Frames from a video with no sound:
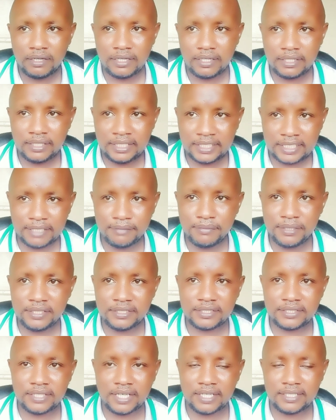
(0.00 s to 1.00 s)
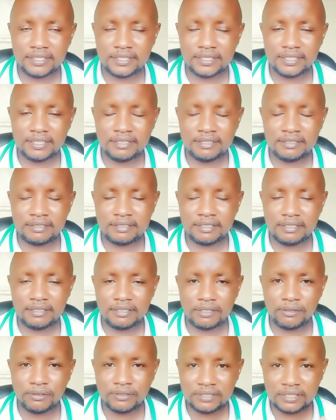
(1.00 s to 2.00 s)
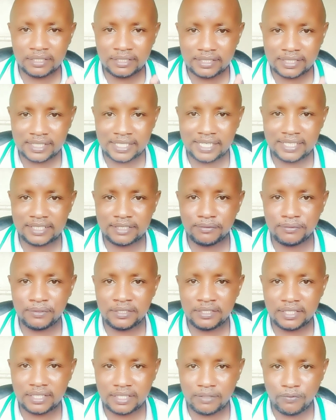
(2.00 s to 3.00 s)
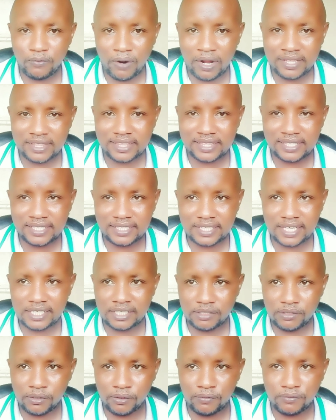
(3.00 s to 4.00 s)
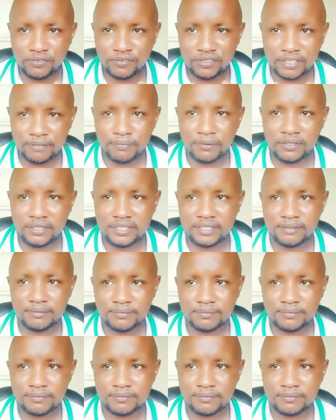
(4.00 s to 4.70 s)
it means that it concentrates in one side of the body.